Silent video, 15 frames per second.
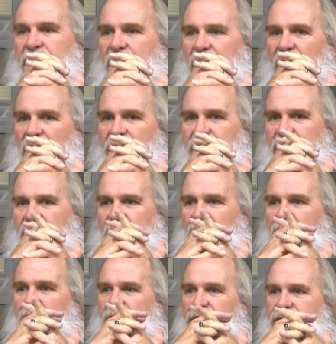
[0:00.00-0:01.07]
the other, and
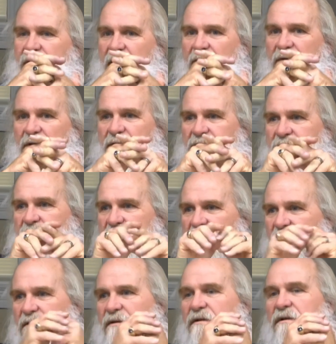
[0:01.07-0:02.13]
it was seamless.
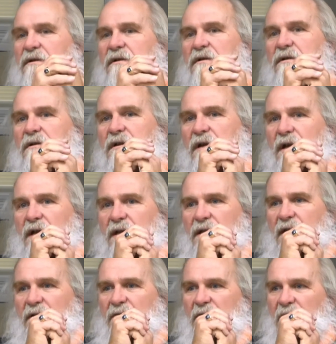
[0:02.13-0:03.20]

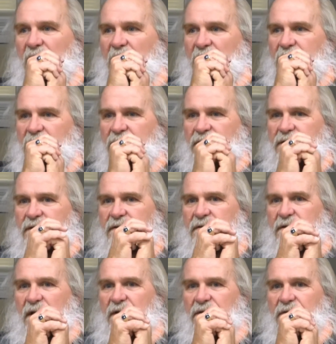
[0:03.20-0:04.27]
and everybody just
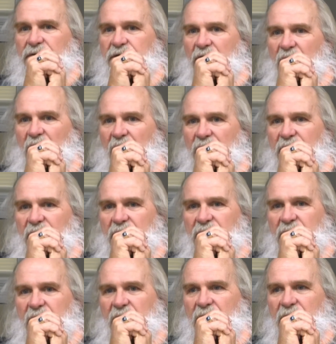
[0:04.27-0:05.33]
done their job,
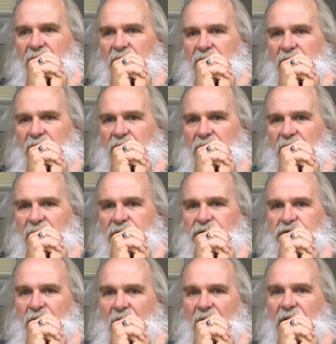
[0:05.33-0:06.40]
and that's
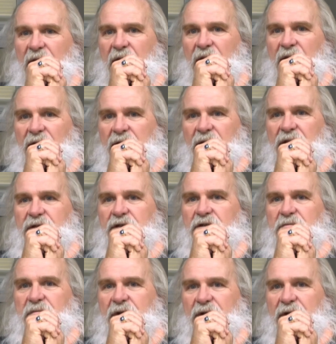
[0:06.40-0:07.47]
training and that's
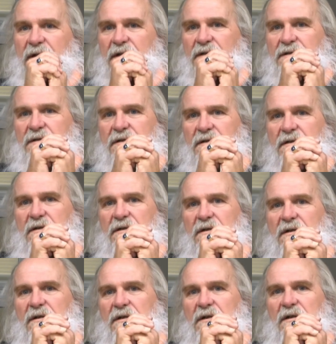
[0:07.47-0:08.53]
experience.
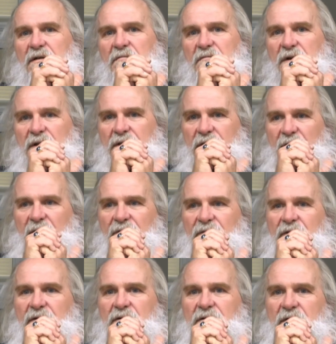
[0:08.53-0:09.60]
But
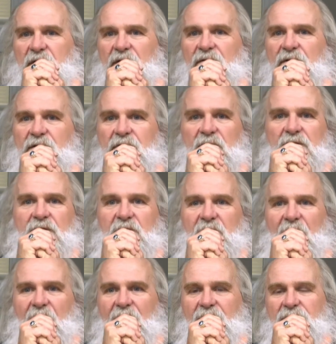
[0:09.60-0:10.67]
never turn your
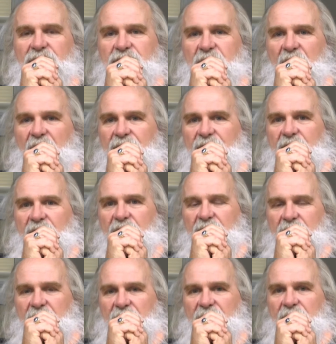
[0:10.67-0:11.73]
back on traffic,
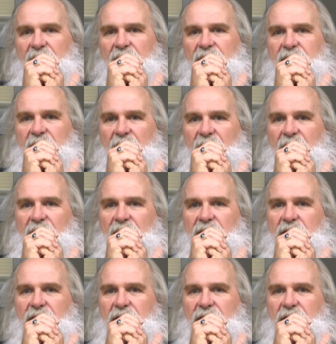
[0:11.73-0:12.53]
and never take